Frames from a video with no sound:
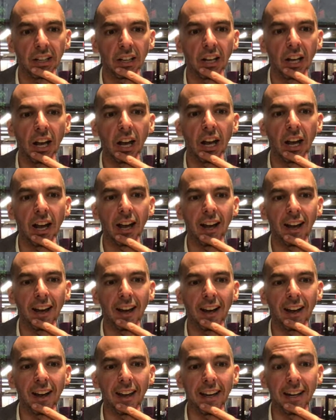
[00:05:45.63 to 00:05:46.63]

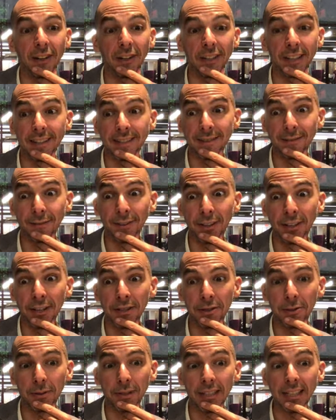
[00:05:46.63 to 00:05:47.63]
uh, areas of the
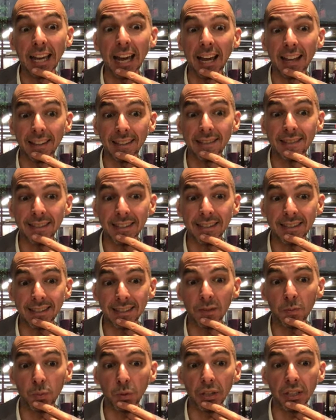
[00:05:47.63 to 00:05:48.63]
country. Yeah, this, this
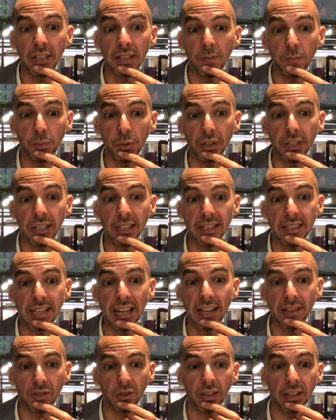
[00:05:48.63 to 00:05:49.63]
is pretty pretty
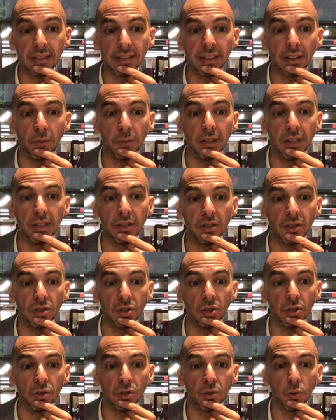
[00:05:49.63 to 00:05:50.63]
intense. So let's say we
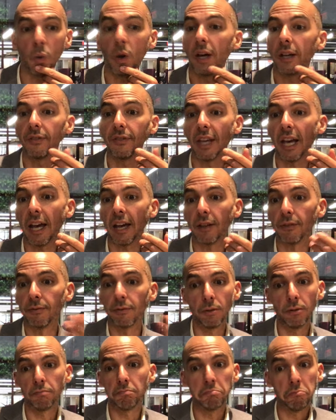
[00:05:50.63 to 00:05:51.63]
choose Trois Rivières
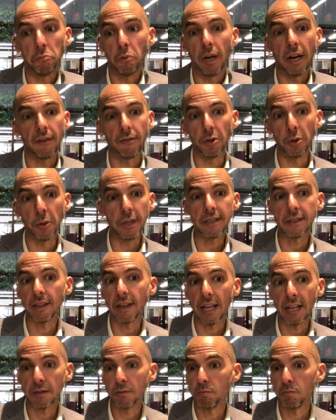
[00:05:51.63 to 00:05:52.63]
for whatever reason.
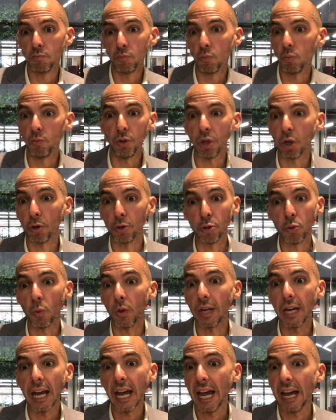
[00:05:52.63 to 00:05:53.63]
That's you know you
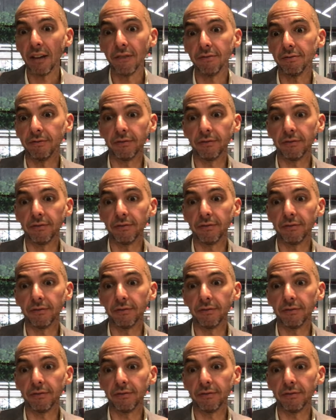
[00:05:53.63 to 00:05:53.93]
want to have